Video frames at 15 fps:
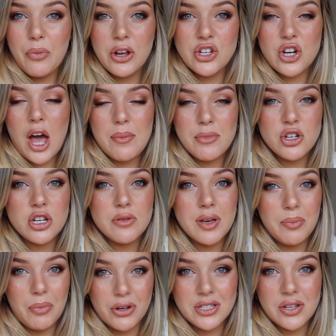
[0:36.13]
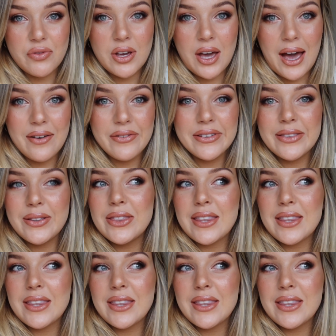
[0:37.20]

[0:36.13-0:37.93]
which I'm assuming most of you have,